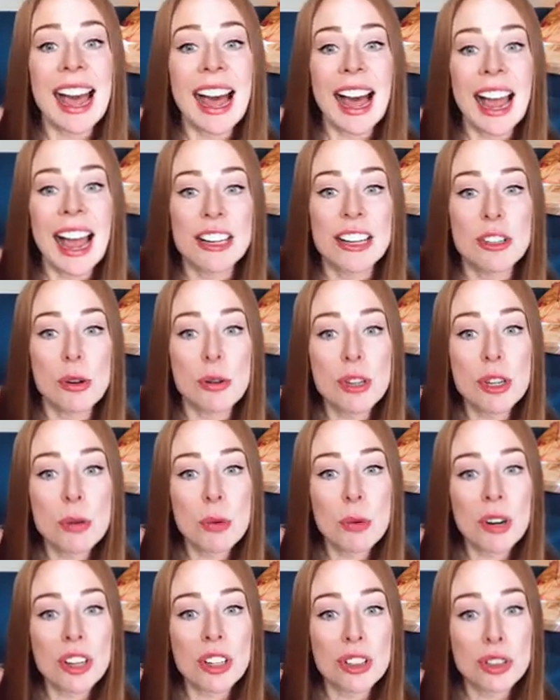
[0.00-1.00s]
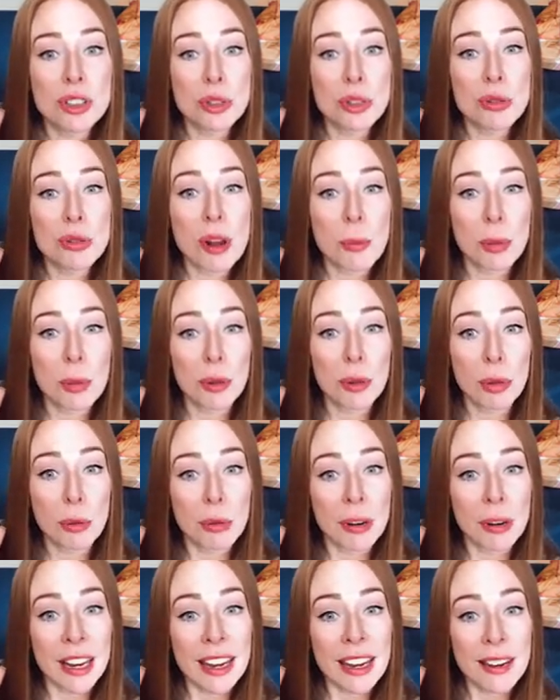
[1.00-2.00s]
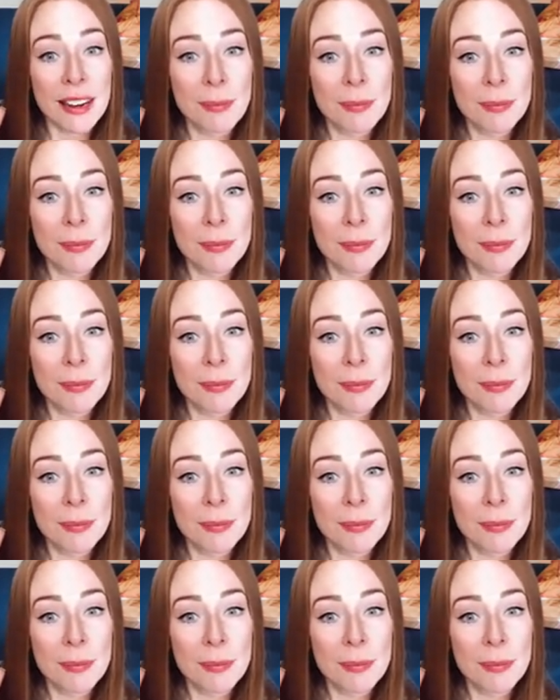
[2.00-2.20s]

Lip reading: I know you were going to do number 3,